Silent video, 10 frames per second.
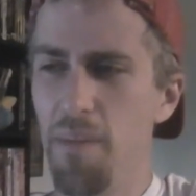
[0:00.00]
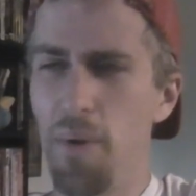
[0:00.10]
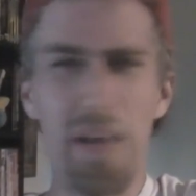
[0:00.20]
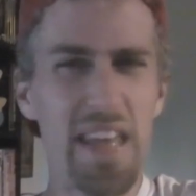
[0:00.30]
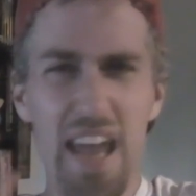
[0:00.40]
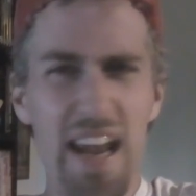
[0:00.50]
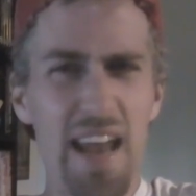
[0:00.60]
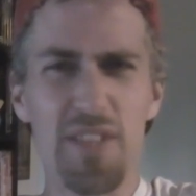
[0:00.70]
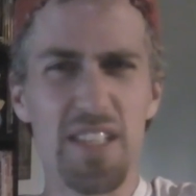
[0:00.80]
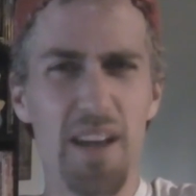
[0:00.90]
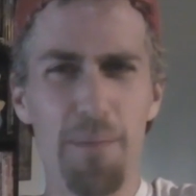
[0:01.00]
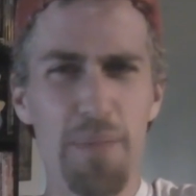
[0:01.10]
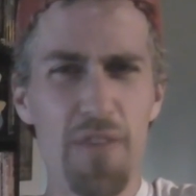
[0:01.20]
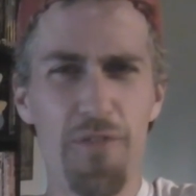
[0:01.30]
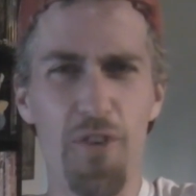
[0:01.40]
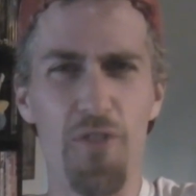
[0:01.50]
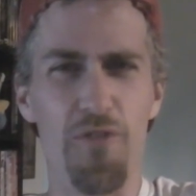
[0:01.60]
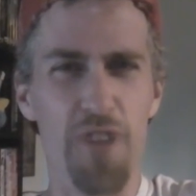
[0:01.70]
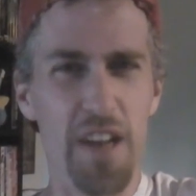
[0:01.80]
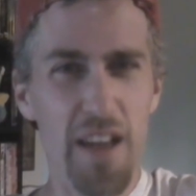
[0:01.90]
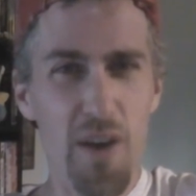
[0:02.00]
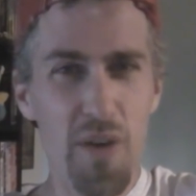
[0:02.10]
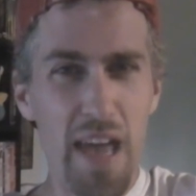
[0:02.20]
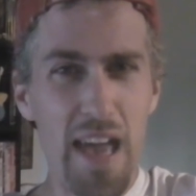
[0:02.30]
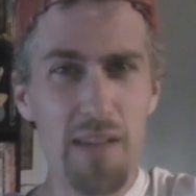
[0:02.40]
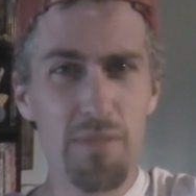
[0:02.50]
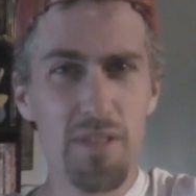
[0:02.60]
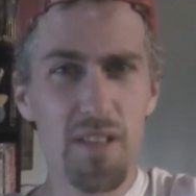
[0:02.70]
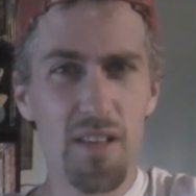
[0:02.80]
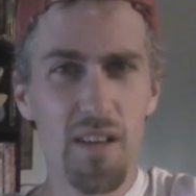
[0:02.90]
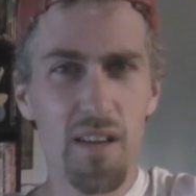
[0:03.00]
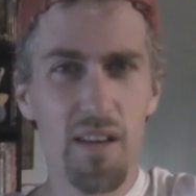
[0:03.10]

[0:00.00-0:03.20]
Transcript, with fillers: But we can't have something for video games?